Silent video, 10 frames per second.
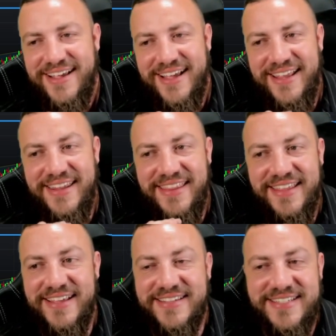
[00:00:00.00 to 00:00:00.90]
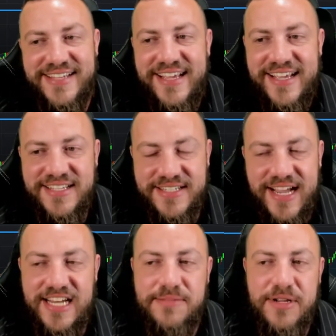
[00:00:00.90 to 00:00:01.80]
And this has
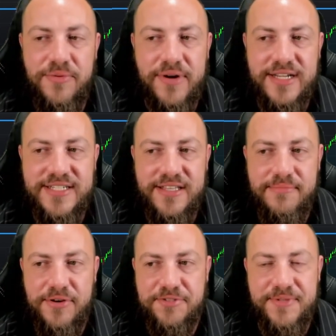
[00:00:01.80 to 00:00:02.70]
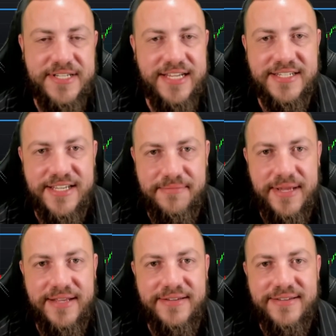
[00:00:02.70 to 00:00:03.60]
got to be where I see the most mistakes get made.